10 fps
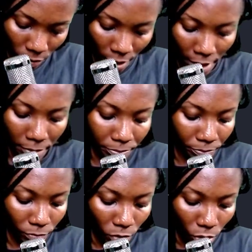
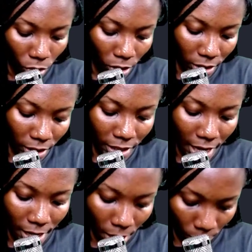okay, cos
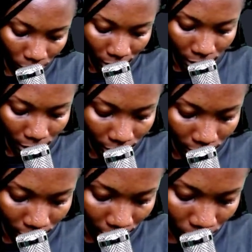theta now
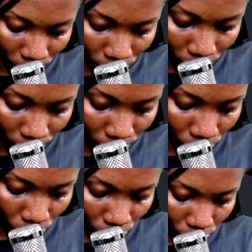is, let us
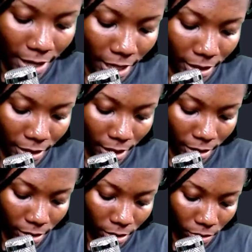
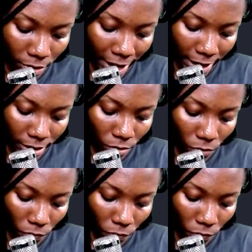adjacent, alright,